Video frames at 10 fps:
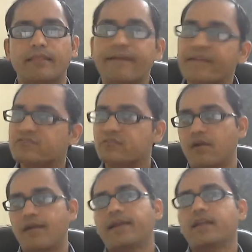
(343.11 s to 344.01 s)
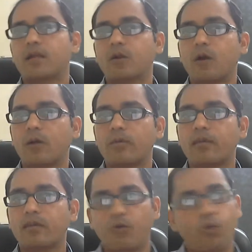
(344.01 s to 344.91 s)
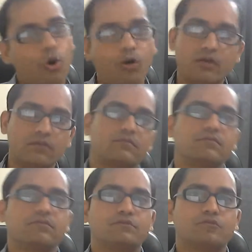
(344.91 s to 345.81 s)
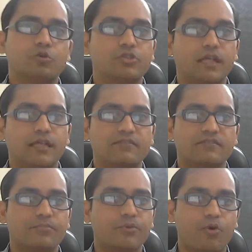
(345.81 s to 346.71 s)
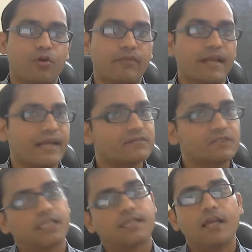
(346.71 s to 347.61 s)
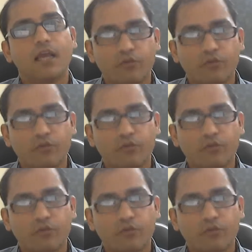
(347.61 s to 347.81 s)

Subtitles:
There is a market economy or socialism pure. That's it.